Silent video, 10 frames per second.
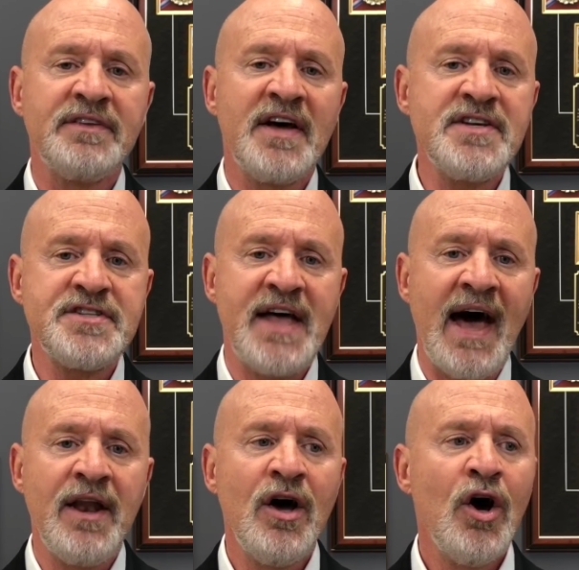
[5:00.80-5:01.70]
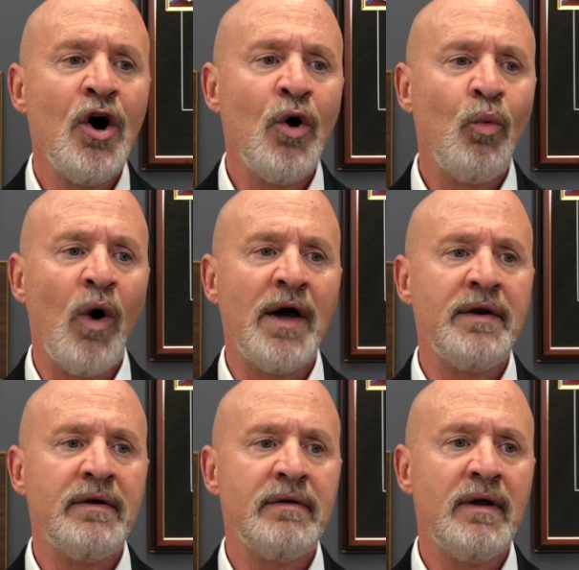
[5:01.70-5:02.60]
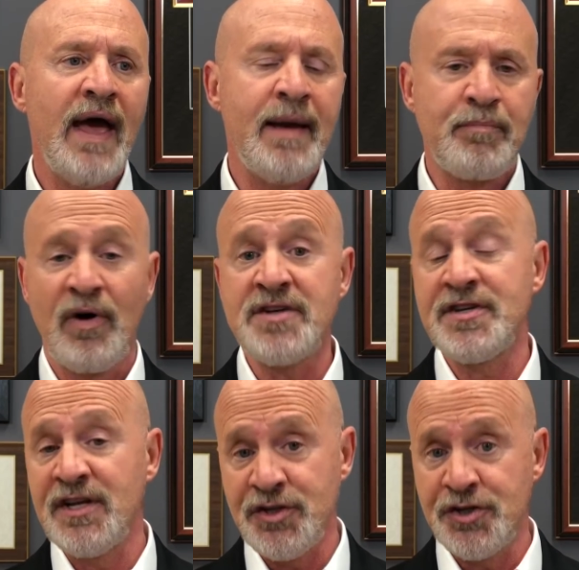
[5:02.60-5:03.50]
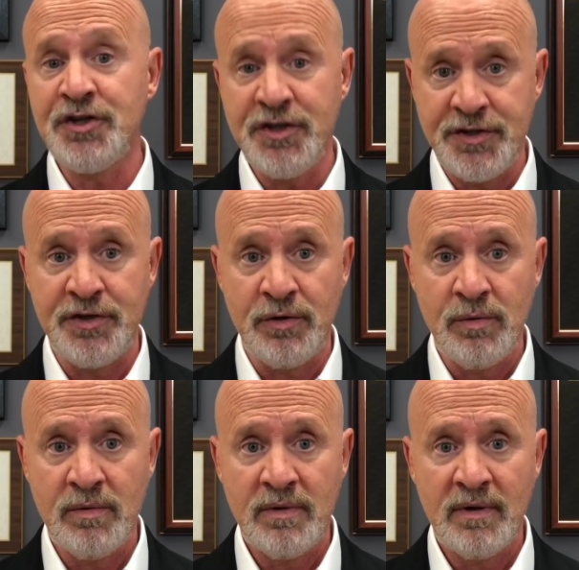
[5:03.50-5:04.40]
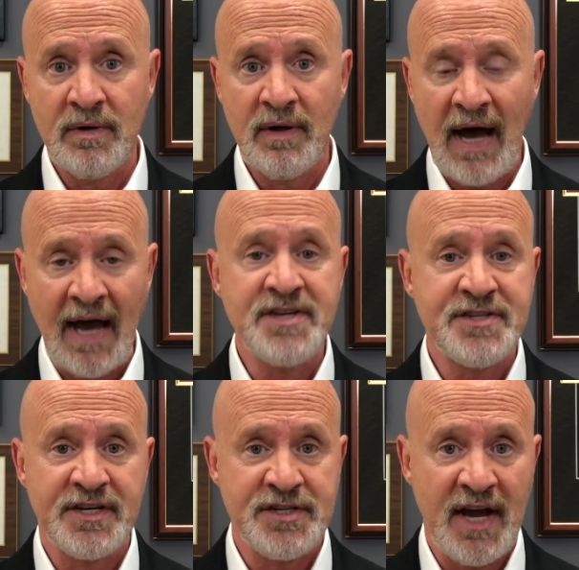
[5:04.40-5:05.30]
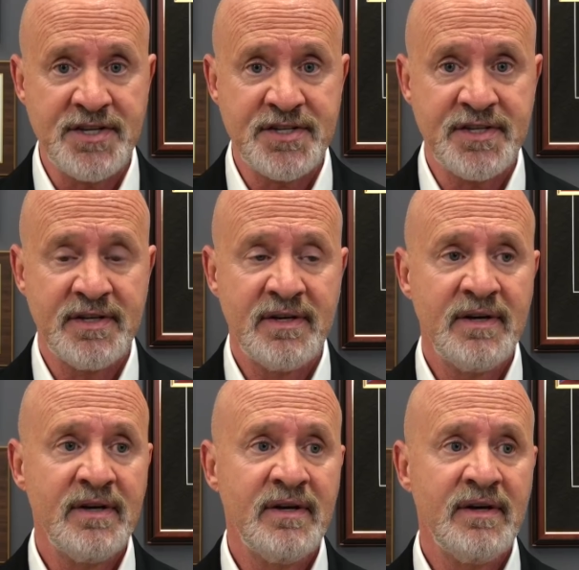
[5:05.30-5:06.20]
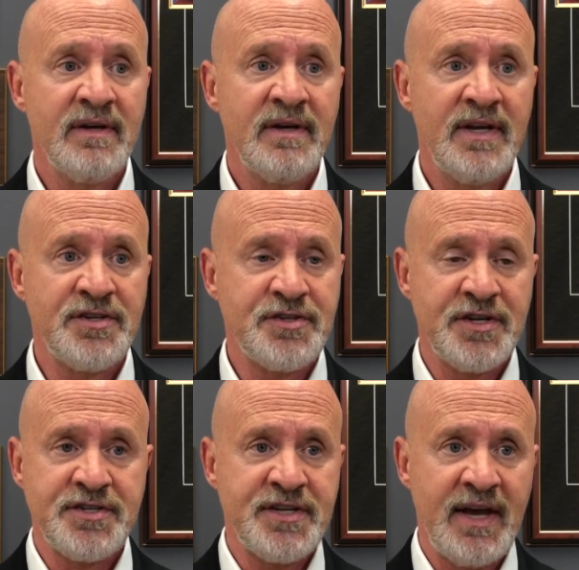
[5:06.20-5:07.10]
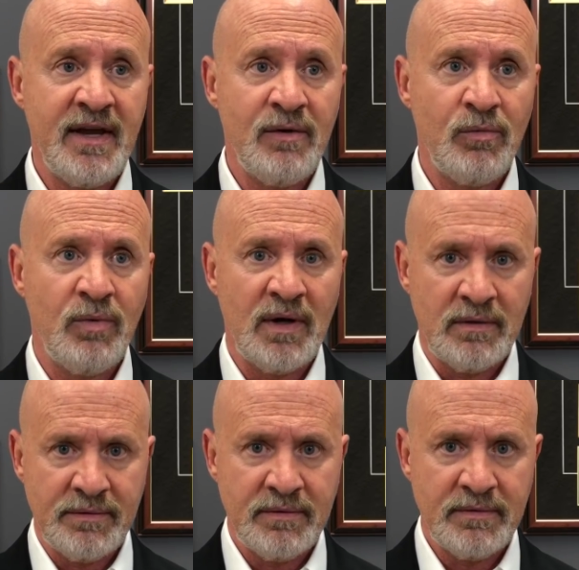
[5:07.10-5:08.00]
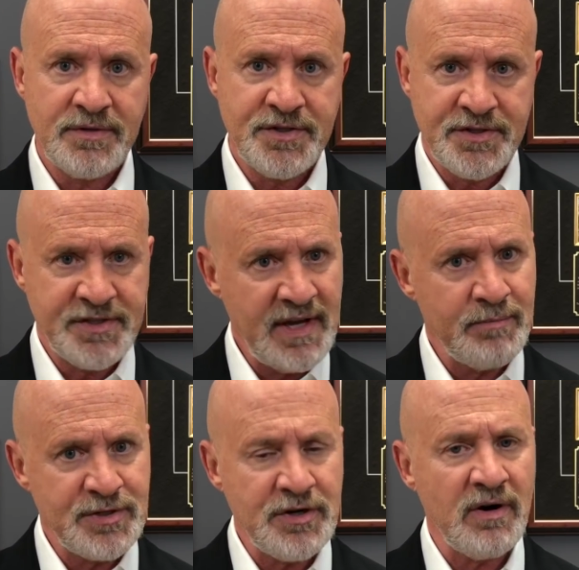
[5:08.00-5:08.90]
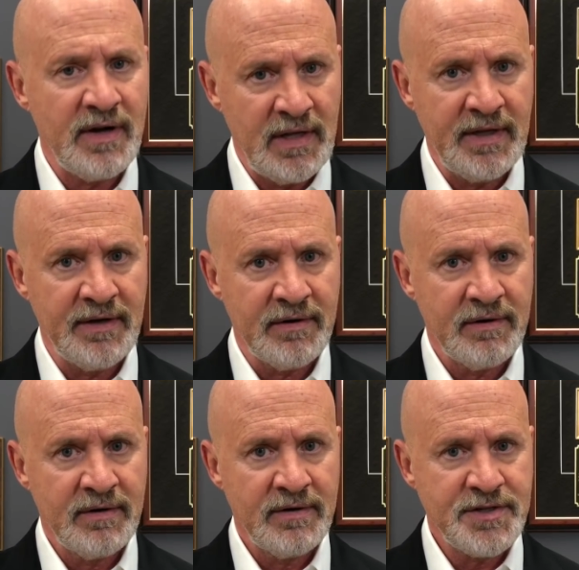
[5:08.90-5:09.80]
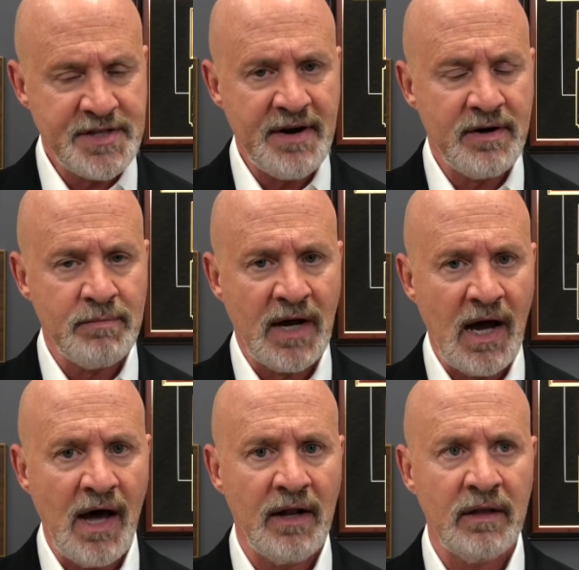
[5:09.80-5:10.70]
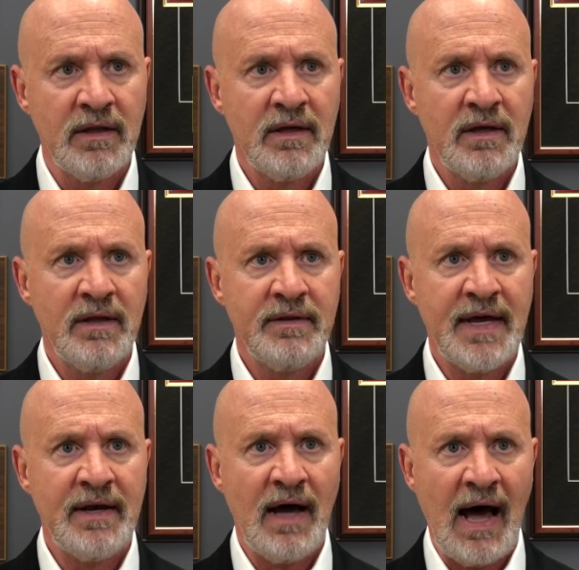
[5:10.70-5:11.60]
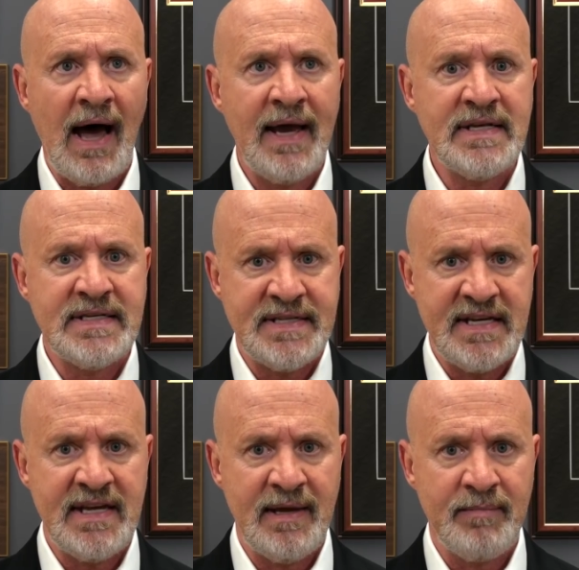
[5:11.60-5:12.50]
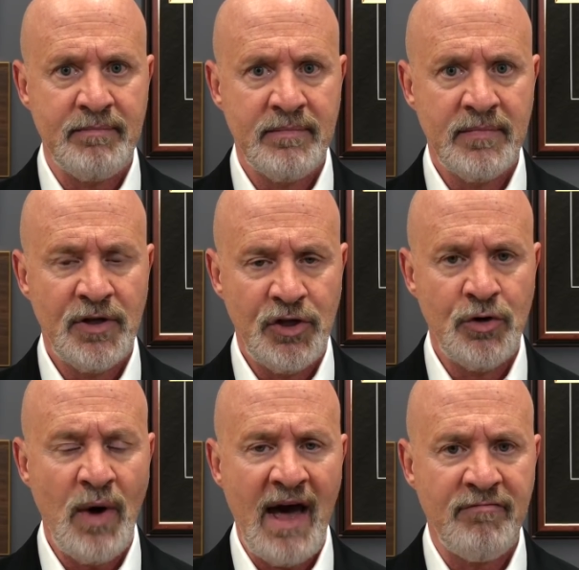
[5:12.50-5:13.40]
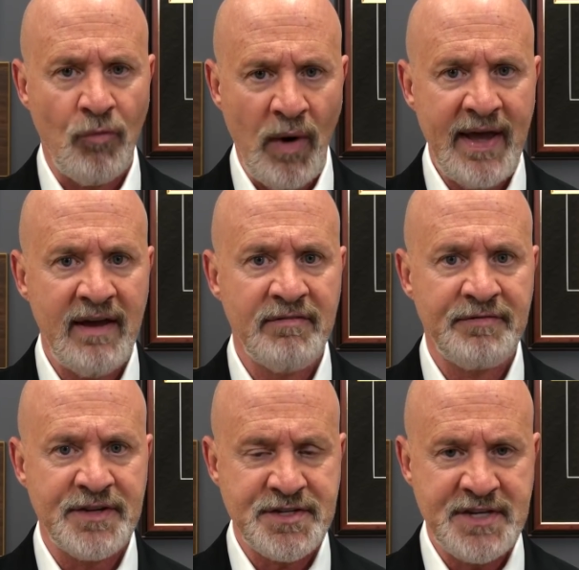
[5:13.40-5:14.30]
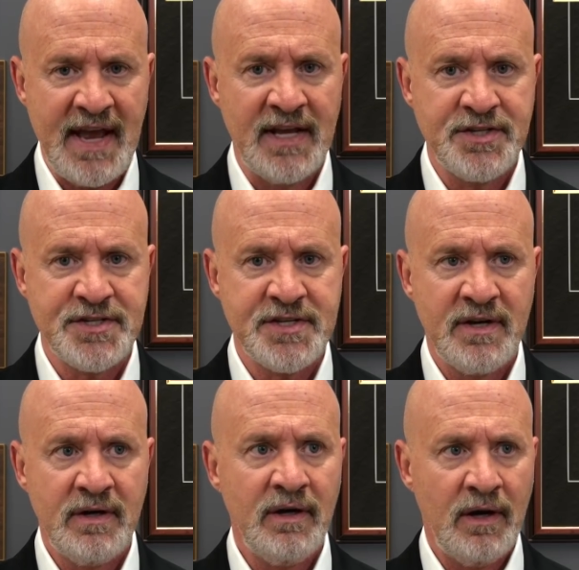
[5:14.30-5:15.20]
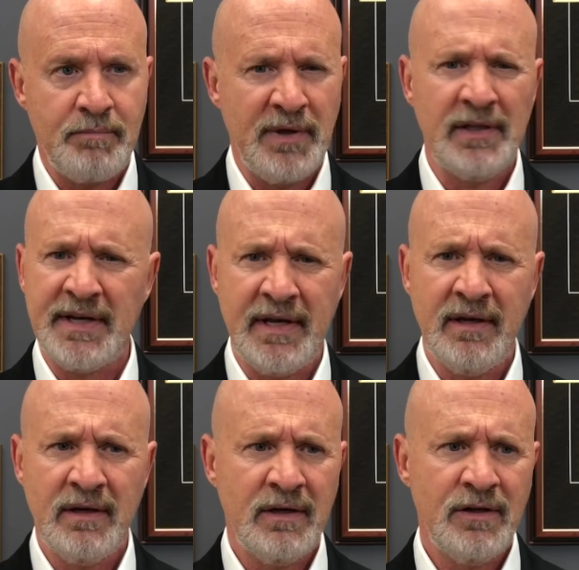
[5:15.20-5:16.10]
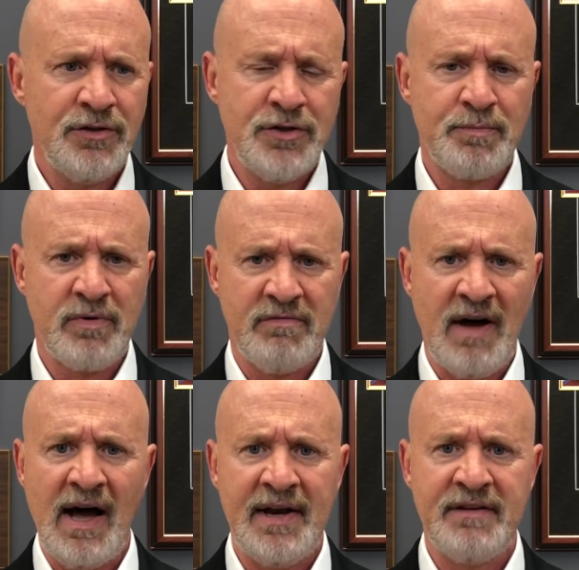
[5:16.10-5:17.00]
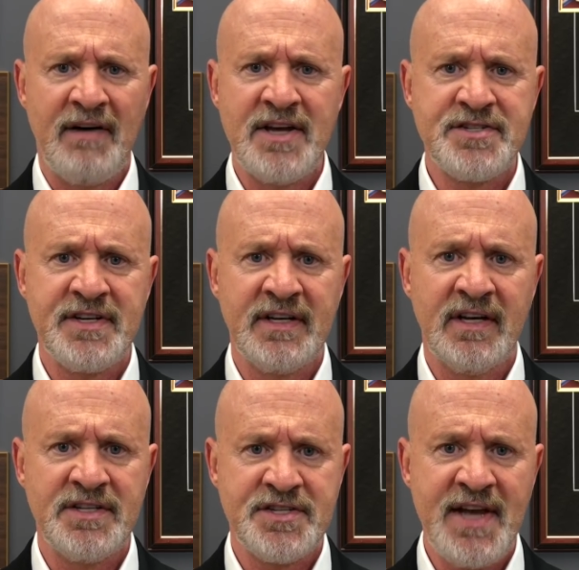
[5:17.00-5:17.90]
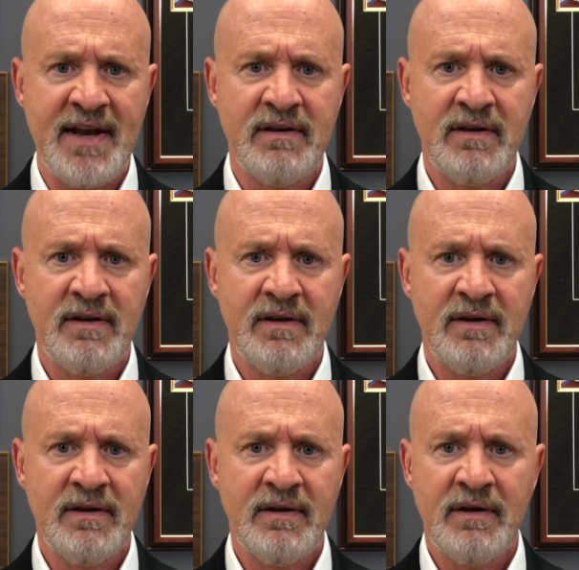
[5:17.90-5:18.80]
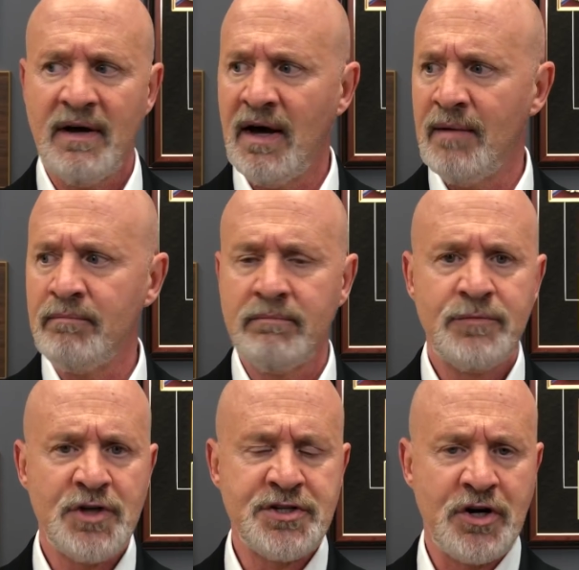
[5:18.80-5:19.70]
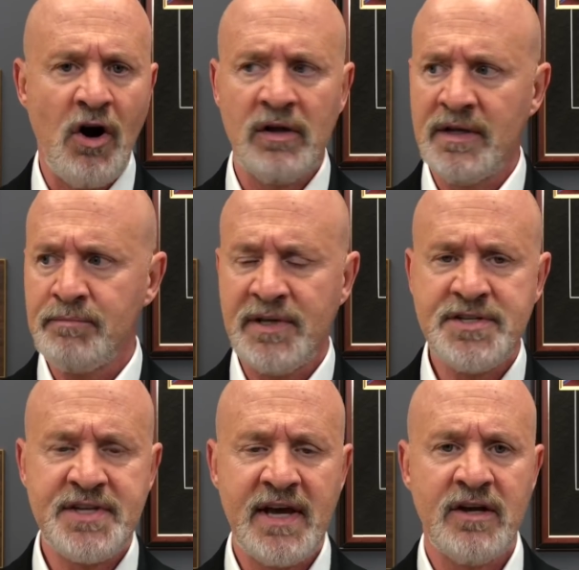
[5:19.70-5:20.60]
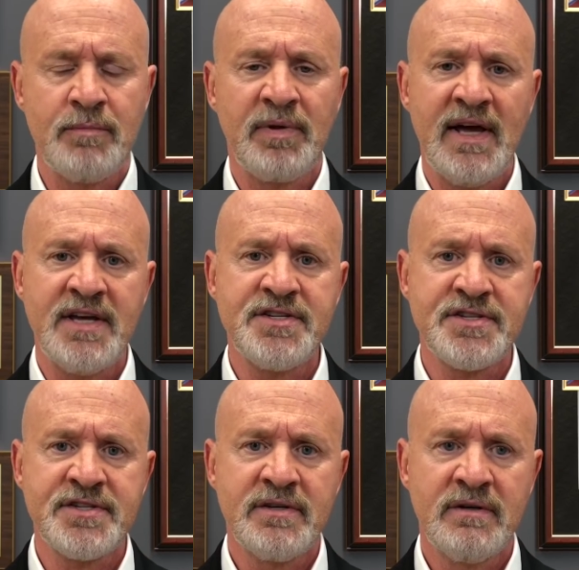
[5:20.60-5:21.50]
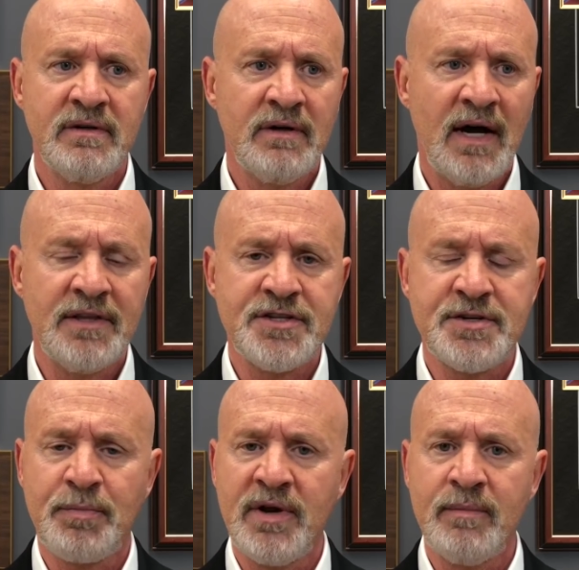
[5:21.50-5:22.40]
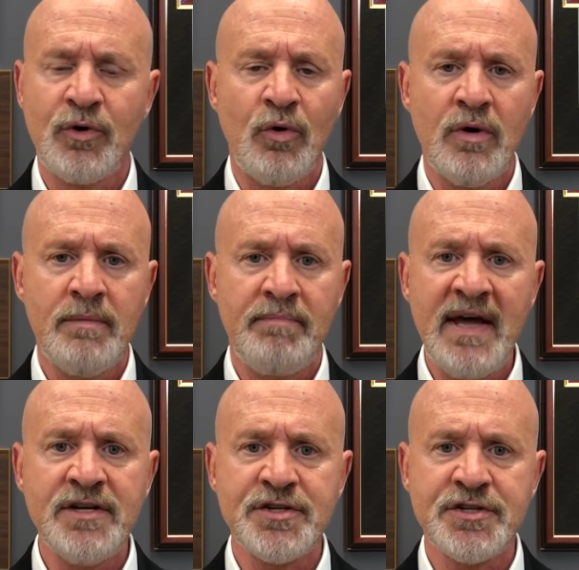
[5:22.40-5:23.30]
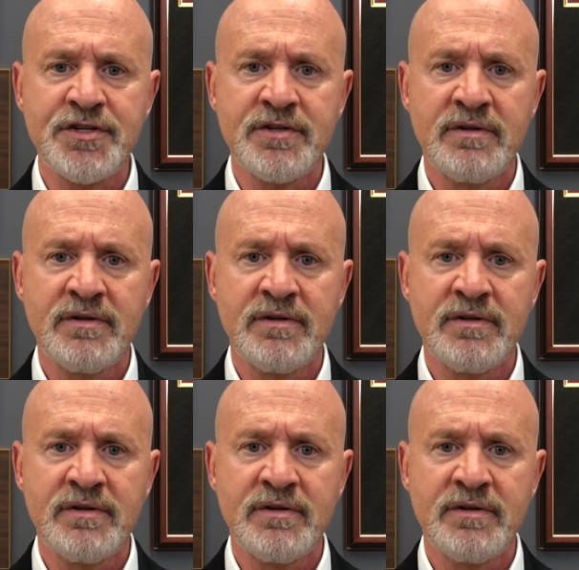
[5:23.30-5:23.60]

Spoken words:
does that, what a president should do, I suggest, is just say, well, Senate Majority Leader, Senator McConnell, then I deem you have waived the Senate's ability to provide advice and consent. Judge Garland, please take your place on the Supreme Court bench.